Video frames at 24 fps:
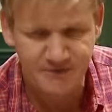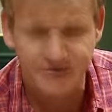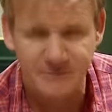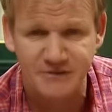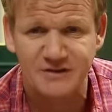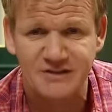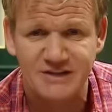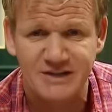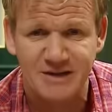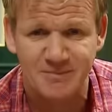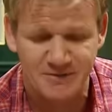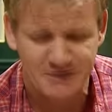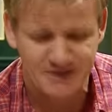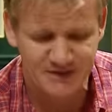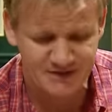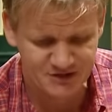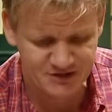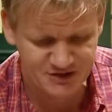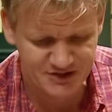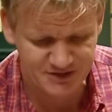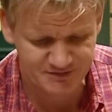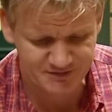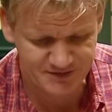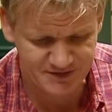of every Japanese
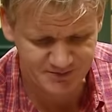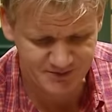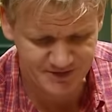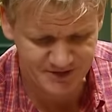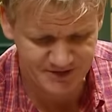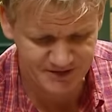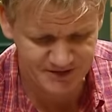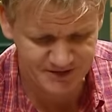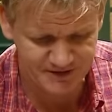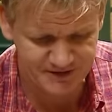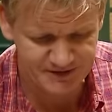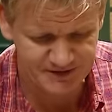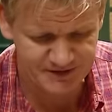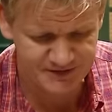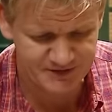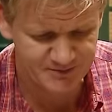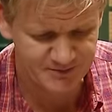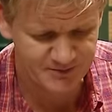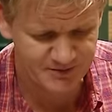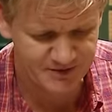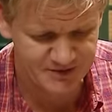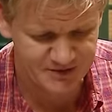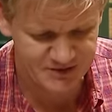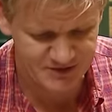chef in America, I'd like to
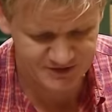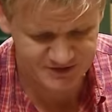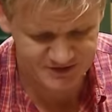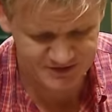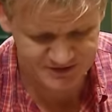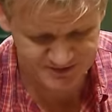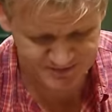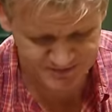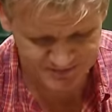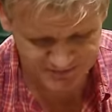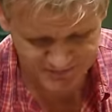apologize.